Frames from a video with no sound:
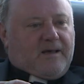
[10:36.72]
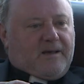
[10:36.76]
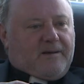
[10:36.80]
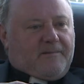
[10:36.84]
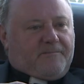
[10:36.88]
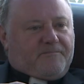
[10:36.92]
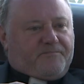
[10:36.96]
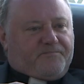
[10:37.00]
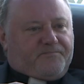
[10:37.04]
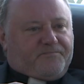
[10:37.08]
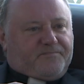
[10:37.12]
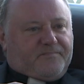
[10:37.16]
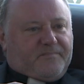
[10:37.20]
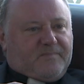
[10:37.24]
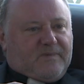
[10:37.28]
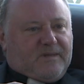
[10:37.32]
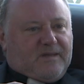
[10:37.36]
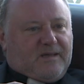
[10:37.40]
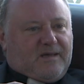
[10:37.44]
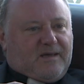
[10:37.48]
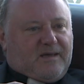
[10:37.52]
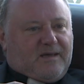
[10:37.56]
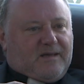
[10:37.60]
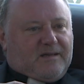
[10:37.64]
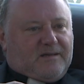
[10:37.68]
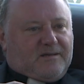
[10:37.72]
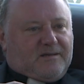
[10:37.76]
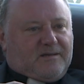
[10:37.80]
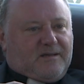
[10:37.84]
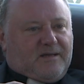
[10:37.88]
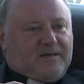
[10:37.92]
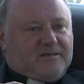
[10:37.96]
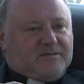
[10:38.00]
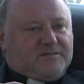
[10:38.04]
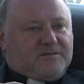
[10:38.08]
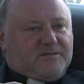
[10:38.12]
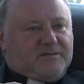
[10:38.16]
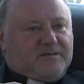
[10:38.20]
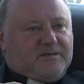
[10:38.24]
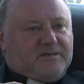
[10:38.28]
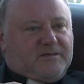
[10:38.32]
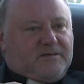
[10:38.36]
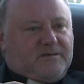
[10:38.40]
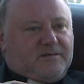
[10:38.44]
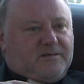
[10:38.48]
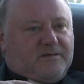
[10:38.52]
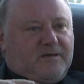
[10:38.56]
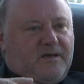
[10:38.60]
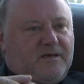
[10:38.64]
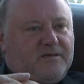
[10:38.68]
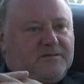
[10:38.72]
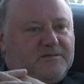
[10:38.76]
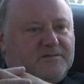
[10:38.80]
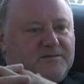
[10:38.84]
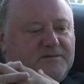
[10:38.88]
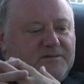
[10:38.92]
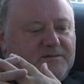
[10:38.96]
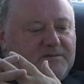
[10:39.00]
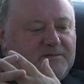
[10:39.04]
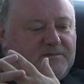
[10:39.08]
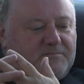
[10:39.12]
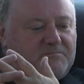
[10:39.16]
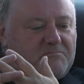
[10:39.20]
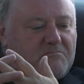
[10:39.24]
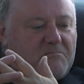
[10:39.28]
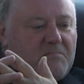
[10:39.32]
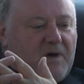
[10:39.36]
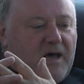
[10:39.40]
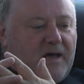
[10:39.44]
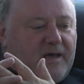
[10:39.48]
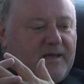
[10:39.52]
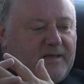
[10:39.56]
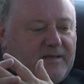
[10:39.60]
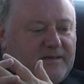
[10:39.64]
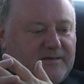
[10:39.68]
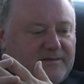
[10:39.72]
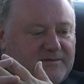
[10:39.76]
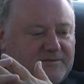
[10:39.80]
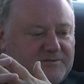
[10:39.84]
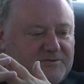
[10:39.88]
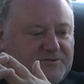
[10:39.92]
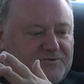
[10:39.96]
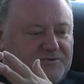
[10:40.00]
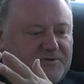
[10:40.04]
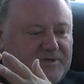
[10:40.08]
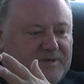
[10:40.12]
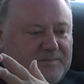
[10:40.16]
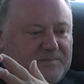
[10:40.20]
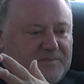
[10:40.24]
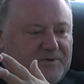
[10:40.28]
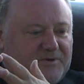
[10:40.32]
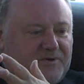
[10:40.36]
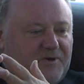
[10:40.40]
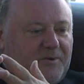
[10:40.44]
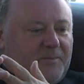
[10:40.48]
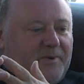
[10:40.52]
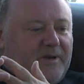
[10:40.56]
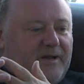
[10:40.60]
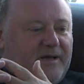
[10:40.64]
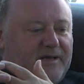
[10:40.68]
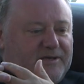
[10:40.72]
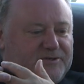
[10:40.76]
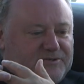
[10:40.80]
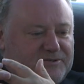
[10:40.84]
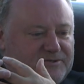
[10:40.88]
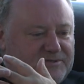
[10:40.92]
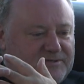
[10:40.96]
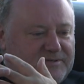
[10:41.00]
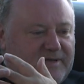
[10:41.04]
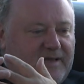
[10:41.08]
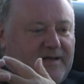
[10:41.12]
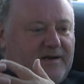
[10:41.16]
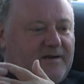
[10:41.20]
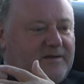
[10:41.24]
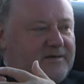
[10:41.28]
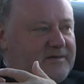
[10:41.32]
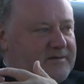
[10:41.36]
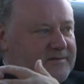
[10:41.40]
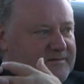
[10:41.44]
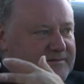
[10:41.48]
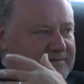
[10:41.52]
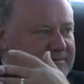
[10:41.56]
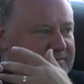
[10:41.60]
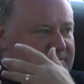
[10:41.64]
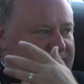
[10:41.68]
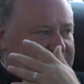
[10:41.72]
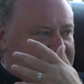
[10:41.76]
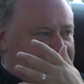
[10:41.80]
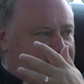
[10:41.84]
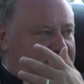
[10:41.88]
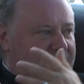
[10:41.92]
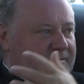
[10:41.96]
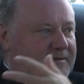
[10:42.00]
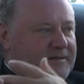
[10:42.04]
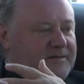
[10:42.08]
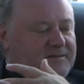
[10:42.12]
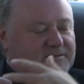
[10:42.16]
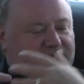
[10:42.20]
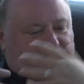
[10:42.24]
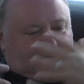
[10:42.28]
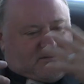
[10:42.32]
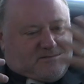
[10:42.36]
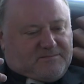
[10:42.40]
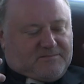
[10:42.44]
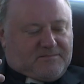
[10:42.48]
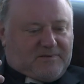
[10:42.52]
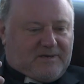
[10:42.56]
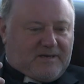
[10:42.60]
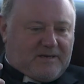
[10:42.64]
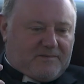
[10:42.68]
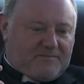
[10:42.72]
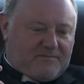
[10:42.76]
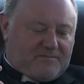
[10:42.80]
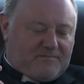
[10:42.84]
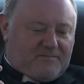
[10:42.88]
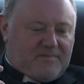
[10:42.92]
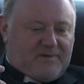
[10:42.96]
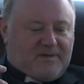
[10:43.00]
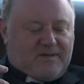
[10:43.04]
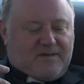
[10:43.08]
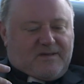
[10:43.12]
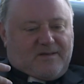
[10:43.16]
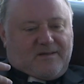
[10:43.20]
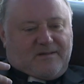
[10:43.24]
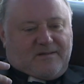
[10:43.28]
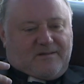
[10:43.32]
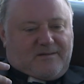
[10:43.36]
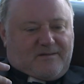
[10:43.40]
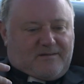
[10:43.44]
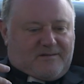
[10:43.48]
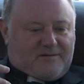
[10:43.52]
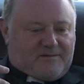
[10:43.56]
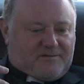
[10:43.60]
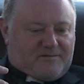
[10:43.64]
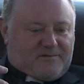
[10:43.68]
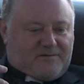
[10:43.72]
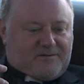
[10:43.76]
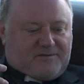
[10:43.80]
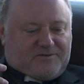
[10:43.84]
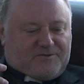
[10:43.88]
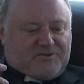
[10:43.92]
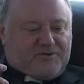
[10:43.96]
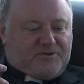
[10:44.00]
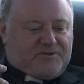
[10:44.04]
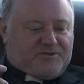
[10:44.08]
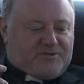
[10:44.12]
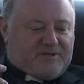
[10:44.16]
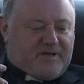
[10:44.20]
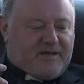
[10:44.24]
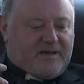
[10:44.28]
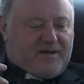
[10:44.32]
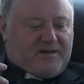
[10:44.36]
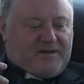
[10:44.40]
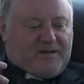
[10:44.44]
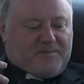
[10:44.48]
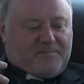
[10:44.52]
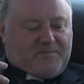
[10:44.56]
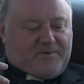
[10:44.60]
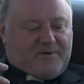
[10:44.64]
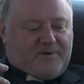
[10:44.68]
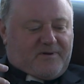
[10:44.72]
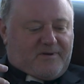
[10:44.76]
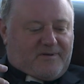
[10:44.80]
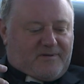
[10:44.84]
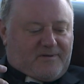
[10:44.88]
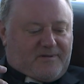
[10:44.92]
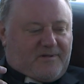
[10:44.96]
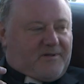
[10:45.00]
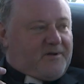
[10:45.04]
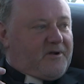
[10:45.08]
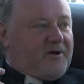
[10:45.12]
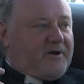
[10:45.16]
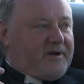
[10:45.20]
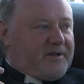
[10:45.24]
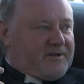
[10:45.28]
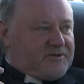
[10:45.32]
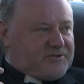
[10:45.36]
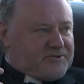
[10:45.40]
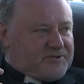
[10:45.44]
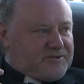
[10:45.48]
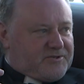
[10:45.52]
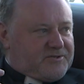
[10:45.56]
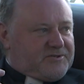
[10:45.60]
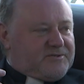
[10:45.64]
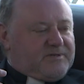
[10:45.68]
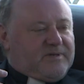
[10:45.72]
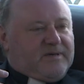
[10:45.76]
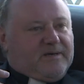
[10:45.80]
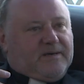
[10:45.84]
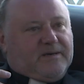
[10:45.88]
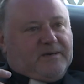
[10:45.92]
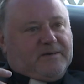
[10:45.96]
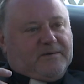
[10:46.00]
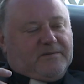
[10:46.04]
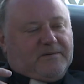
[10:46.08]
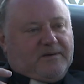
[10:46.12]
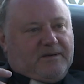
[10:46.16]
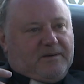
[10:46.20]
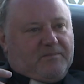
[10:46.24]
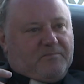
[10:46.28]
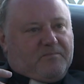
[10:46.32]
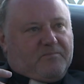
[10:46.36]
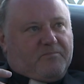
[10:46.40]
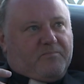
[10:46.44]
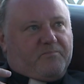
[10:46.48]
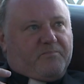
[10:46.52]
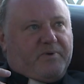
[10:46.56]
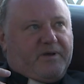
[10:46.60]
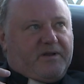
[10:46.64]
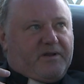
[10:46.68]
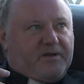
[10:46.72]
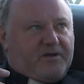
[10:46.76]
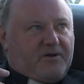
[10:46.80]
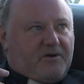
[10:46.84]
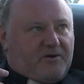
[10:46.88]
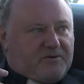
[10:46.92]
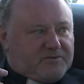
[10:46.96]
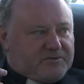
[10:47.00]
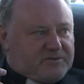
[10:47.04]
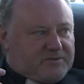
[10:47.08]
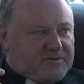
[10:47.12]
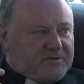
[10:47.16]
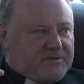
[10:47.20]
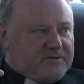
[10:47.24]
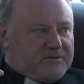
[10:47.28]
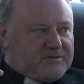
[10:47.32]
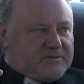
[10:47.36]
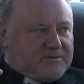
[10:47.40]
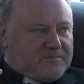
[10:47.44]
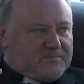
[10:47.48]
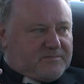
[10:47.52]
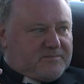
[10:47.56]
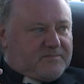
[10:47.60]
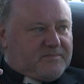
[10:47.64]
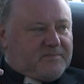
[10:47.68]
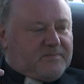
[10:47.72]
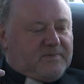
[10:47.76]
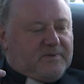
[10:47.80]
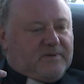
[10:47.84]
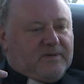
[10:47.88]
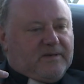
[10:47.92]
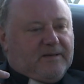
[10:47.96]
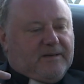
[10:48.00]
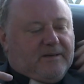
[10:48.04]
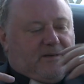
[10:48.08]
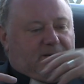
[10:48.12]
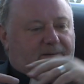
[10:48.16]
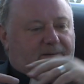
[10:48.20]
and as the mainstream denominations, Anglican, Catholics. The church taken up by Uniting Church now, Pentecostalism,